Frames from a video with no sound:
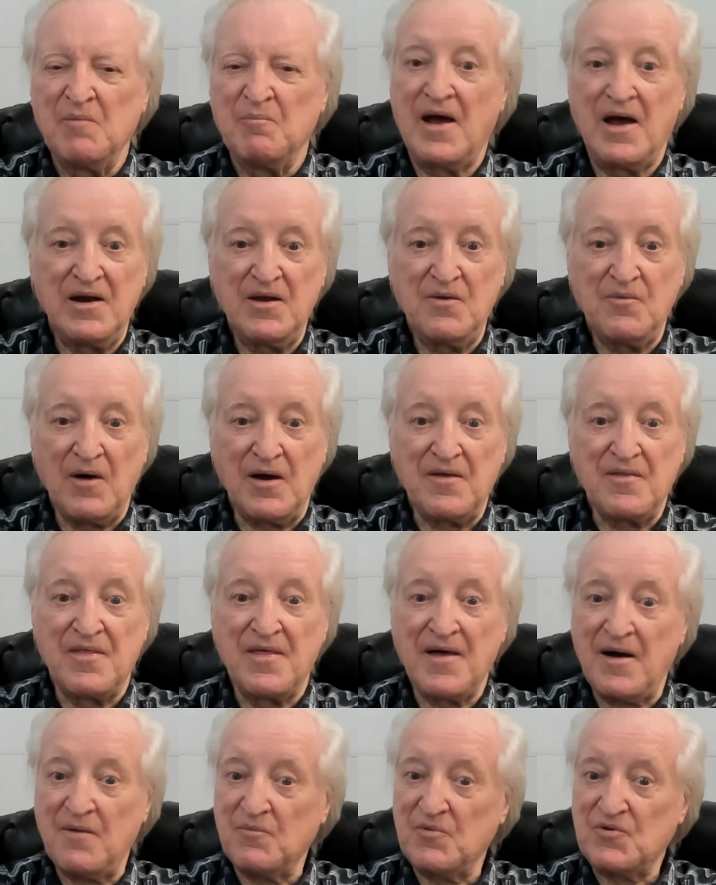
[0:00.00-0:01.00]
Anyway,
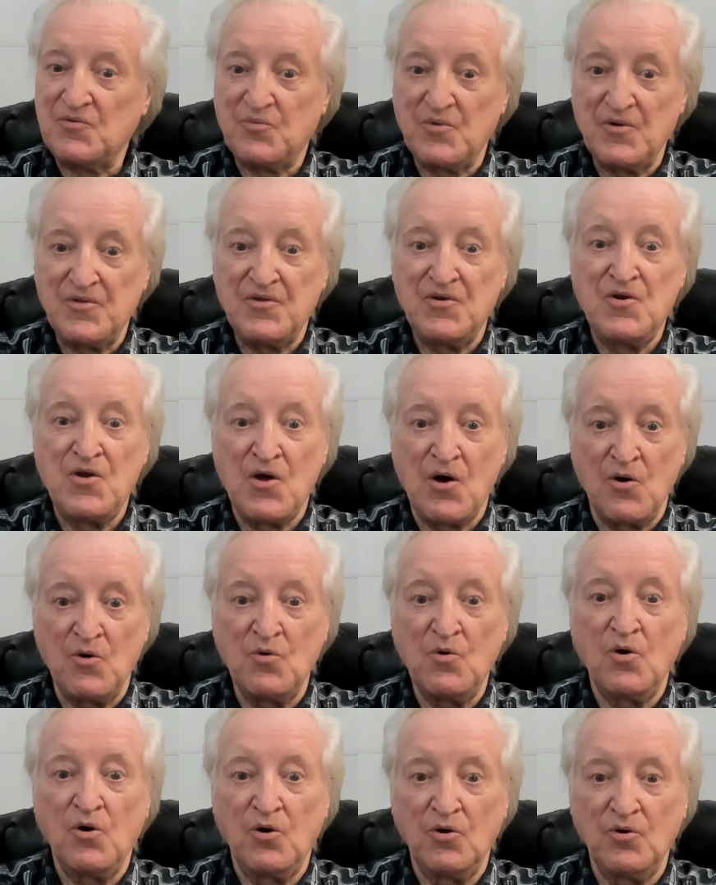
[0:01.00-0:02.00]
that was with
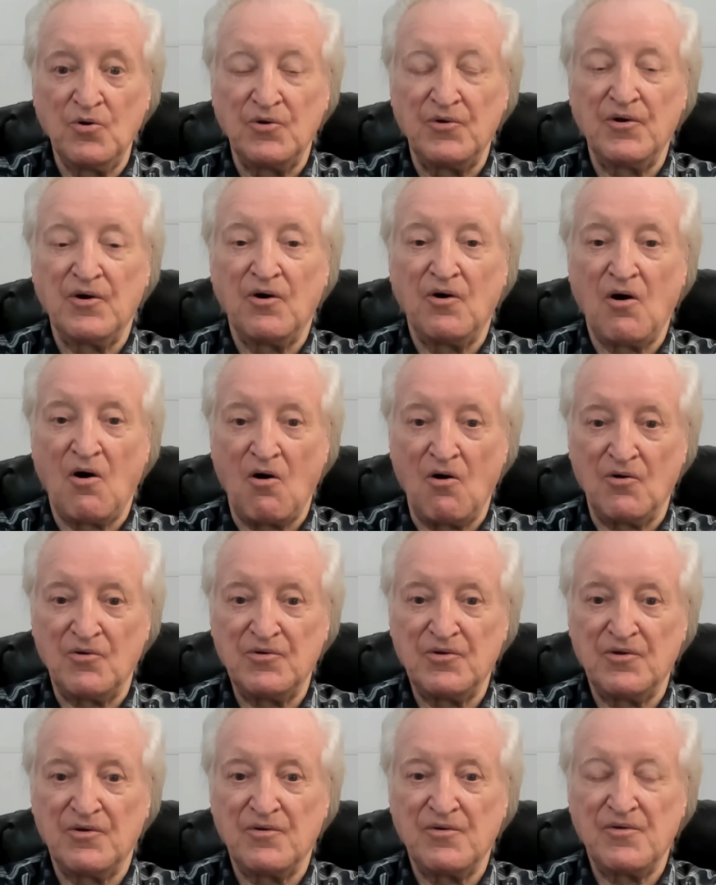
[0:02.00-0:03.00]
no hood
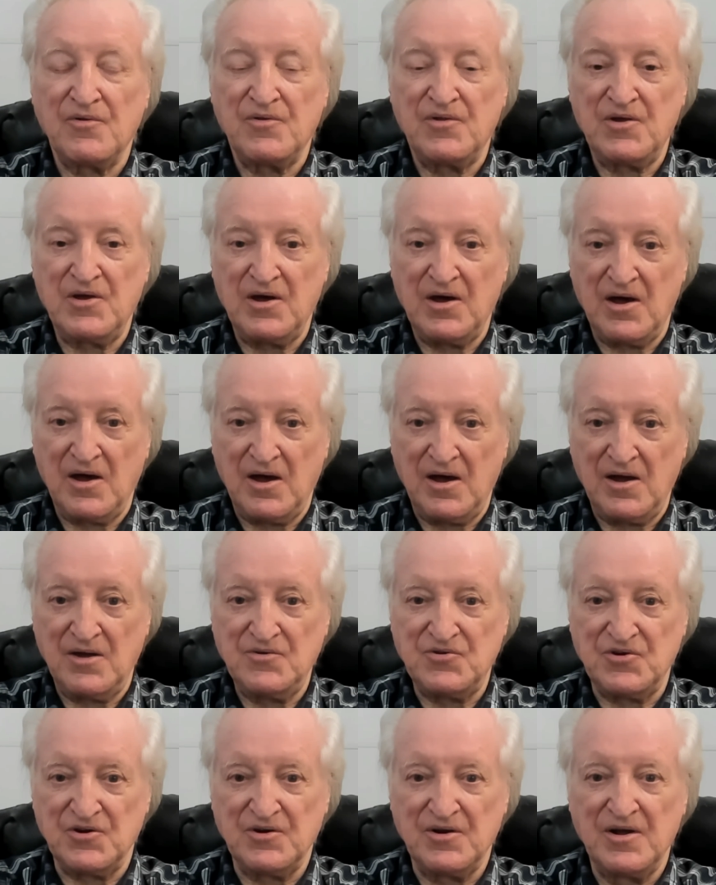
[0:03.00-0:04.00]
on the
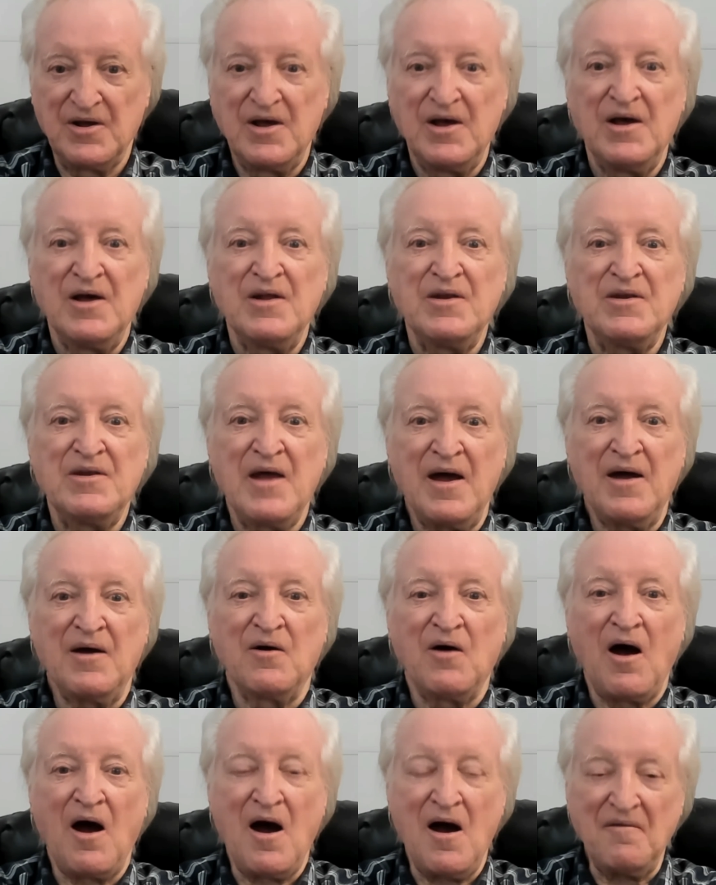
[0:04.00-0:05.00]
engine.
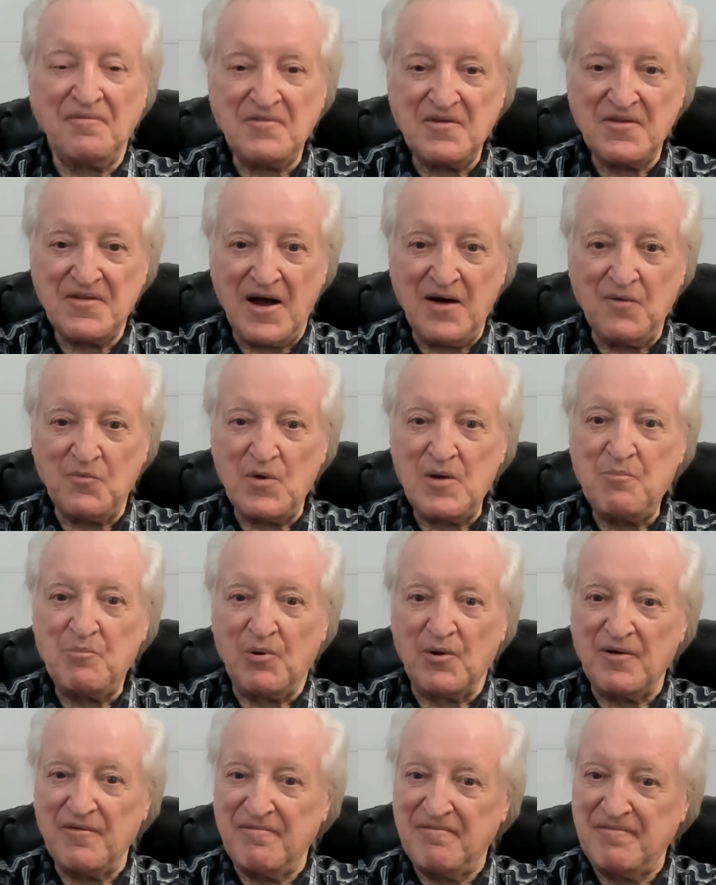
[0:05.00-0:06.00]
Now, after that, we
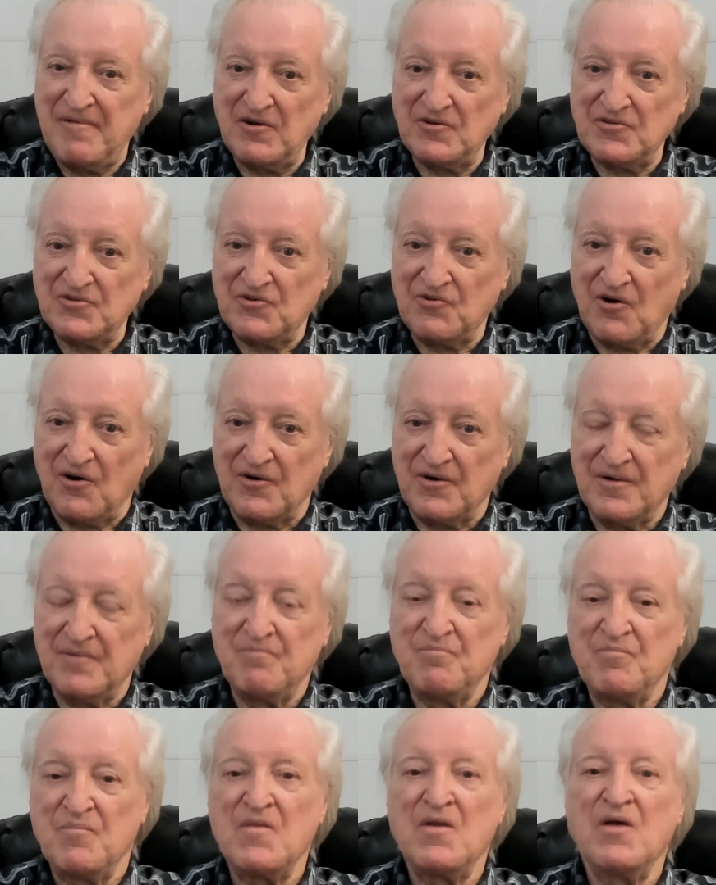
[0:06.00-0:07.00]
put a filter on,
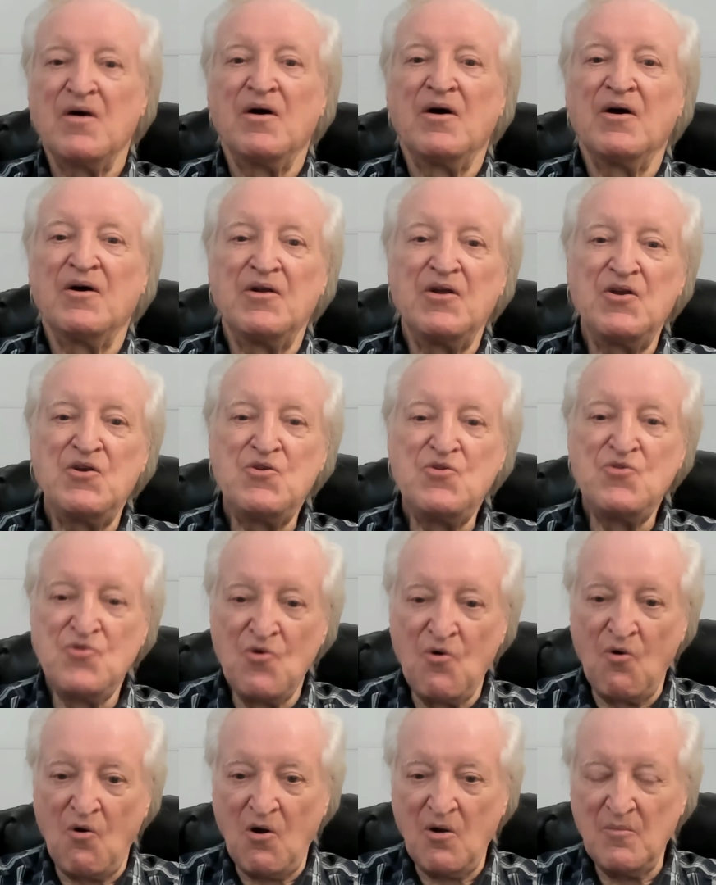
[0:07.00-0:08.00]
an
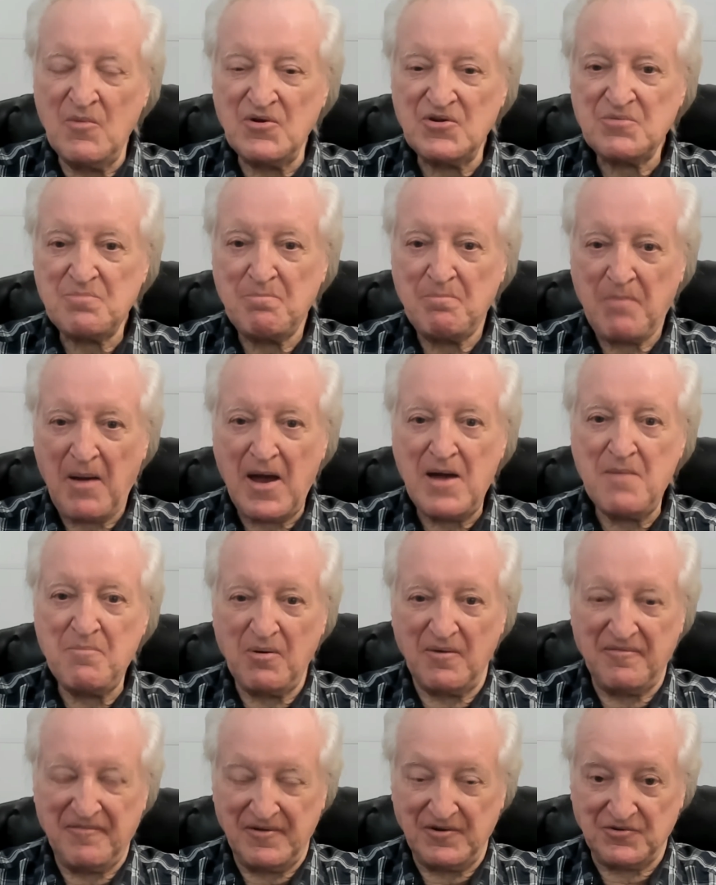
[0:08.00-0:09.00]
enormous
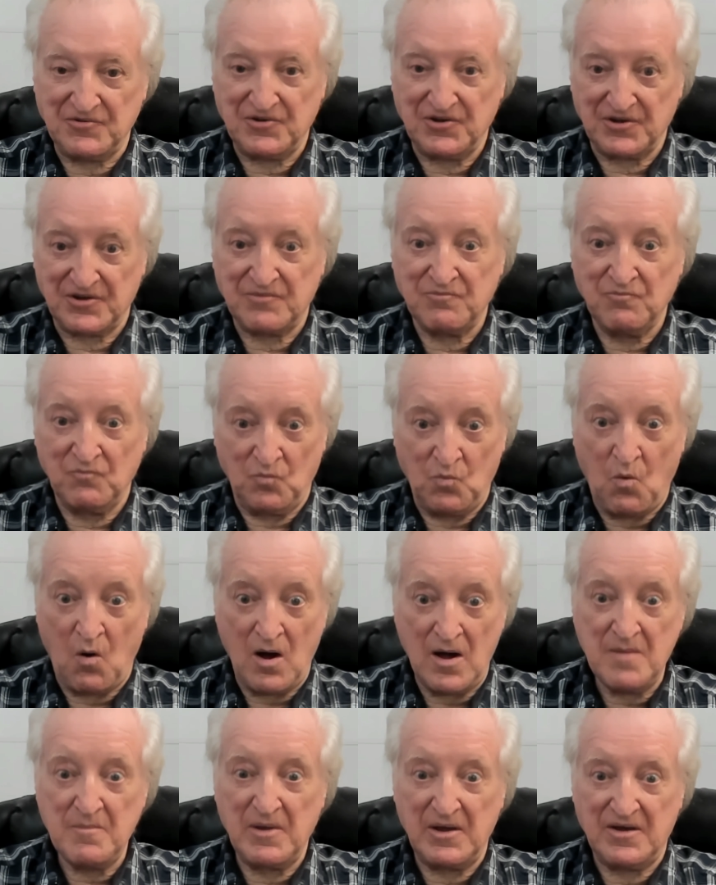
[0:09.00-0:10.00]
paper filter.
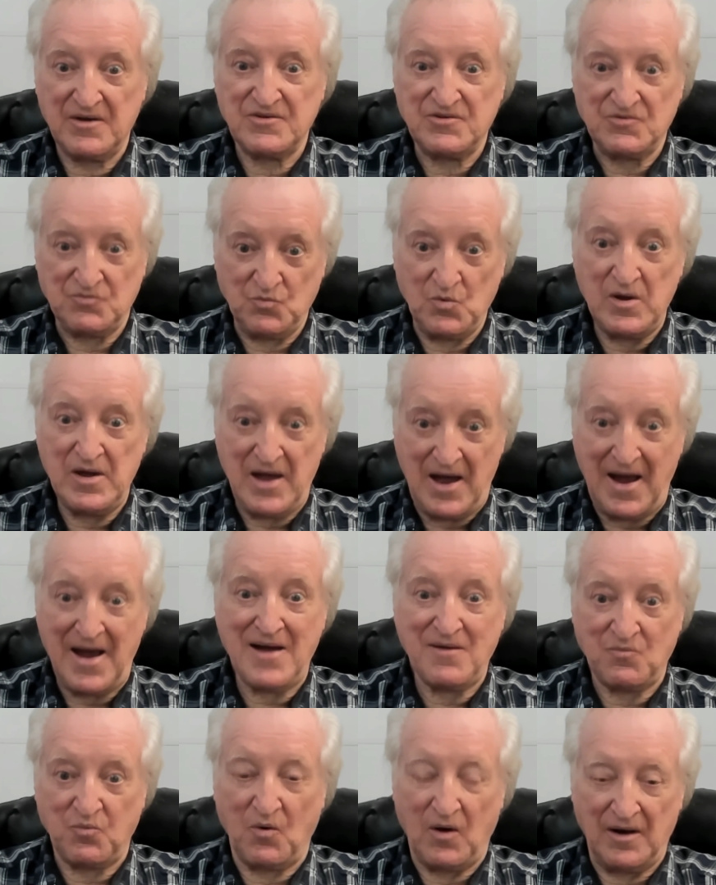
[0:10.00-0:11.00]
Why? Because we
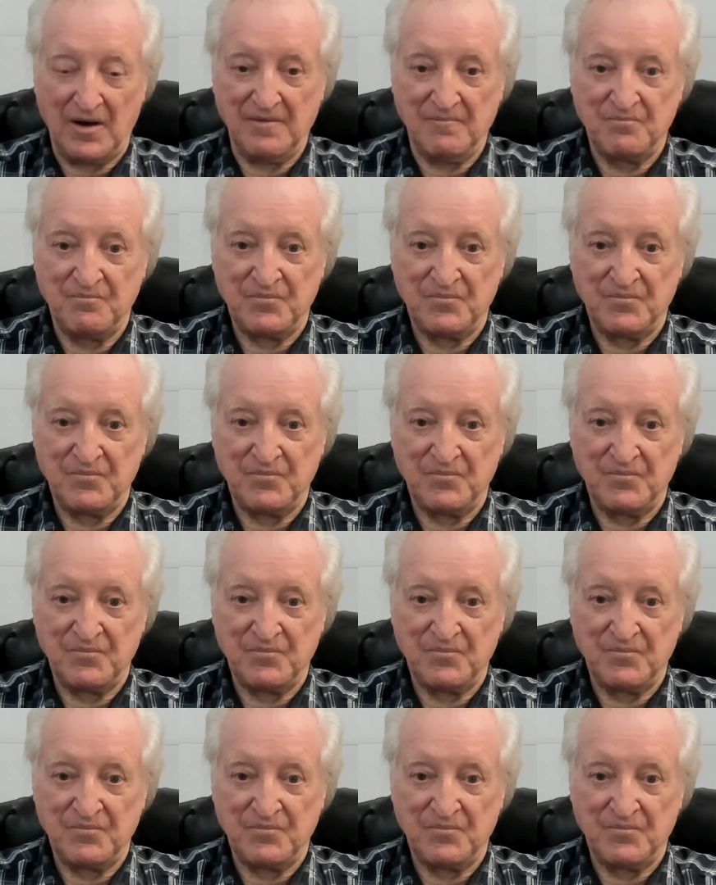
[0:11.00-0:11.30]
had one.